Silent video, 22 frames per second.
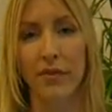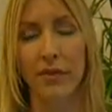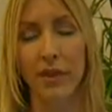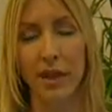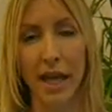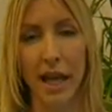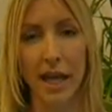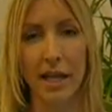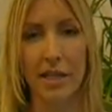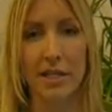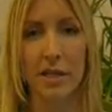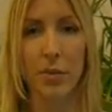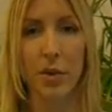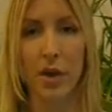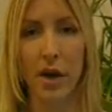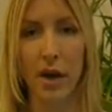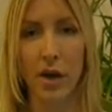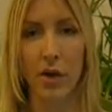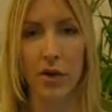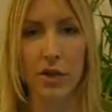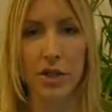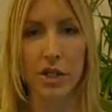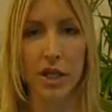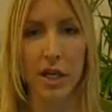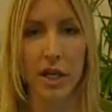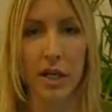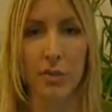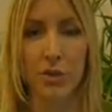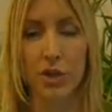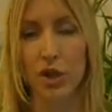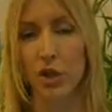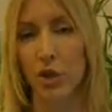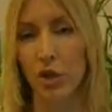for that as a priority, and
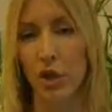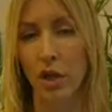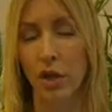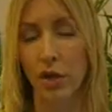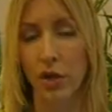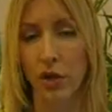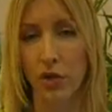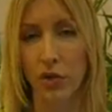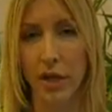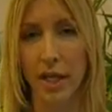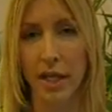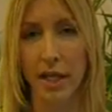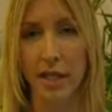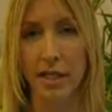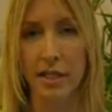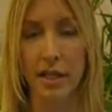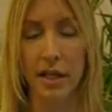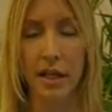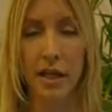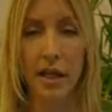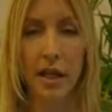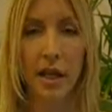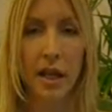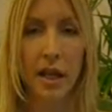I'm sure you'll agree as a